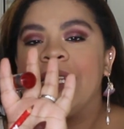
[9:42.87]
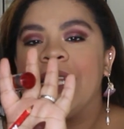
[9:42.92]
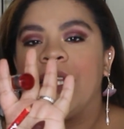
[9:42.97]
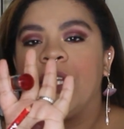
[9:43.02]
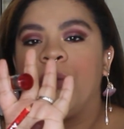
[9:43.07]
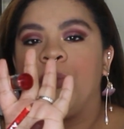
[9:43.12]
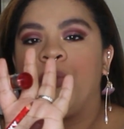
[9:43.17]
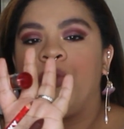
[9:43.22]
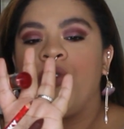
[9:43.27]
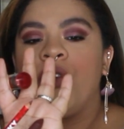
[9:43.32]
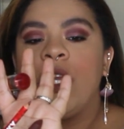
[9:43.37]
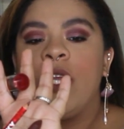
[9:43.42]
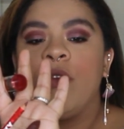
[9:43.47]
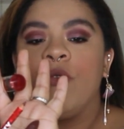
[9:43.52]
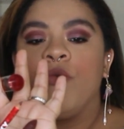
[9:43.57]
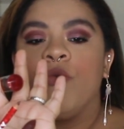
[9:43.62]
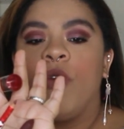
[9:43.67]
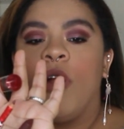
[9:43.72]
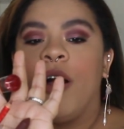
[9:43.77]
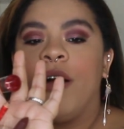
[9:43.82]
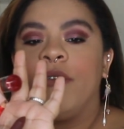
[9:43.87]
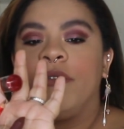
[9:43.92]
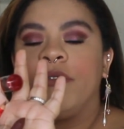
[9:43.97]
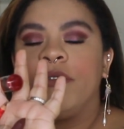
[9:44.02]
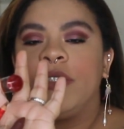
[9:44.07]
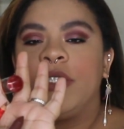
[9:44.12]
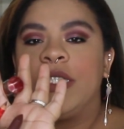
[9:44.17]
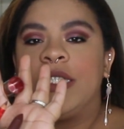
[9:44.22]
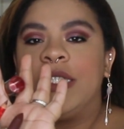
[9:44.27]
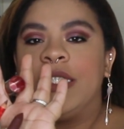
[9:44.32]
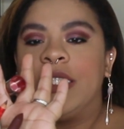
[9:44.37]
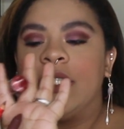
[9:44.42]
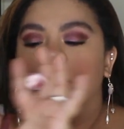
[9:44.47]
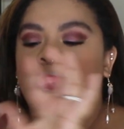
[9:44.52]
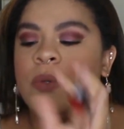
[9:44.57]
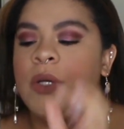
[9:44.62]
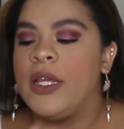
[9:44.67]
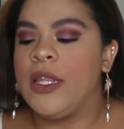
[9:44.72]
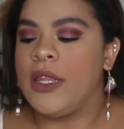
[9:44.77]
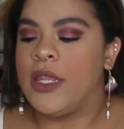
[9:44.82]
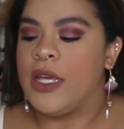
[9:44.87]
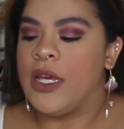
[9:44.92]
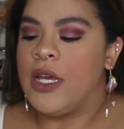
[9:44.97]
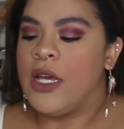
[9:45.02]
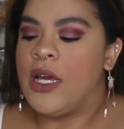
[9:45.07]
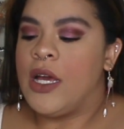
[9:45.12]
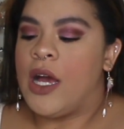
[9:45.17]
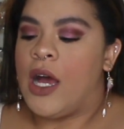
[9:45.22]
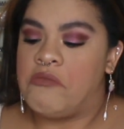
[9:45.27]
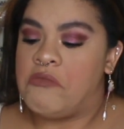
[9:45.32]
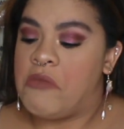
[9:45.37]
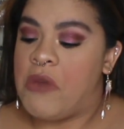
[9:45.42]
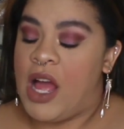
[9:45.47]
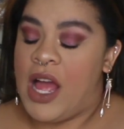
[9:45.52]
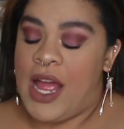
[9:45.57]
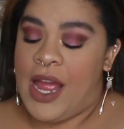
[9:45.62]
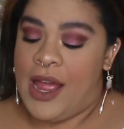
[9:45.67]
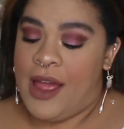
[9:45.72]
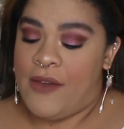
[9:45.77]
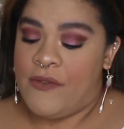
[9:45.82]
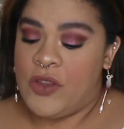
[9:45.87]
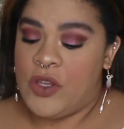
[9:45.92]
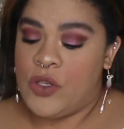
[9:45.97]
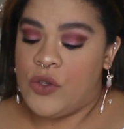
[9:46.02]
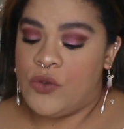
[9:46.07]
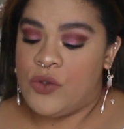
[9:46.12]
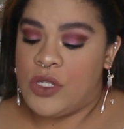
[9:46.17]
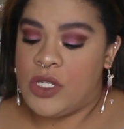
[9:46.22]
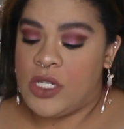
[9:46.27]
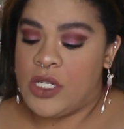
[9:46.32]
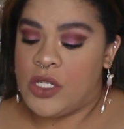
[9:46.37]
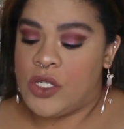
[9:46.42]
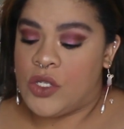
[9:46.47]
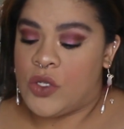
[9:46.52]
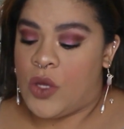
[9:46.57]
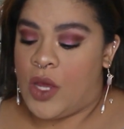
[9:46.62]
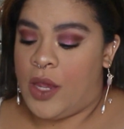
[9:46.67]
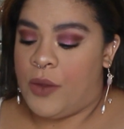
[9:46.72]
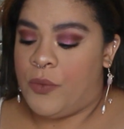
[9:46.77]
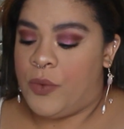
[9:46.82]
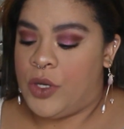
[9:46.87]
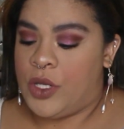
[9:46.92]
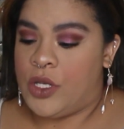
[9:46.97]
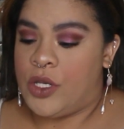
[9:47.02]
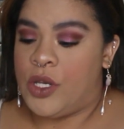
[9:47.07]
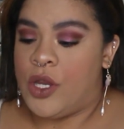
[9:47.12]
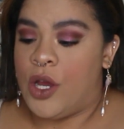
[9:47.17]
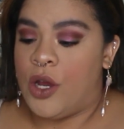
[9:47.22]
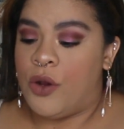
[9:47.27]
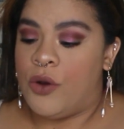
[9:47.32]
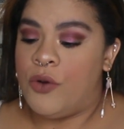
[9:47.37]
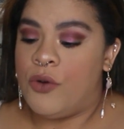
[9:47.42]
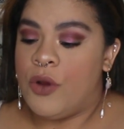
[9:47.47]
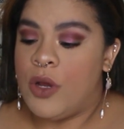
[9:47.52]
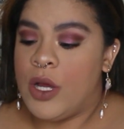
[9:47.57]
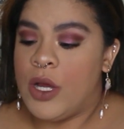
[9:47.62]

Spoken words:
that they're pretty rough to deal with. I haven't used it, so I wouldn't know.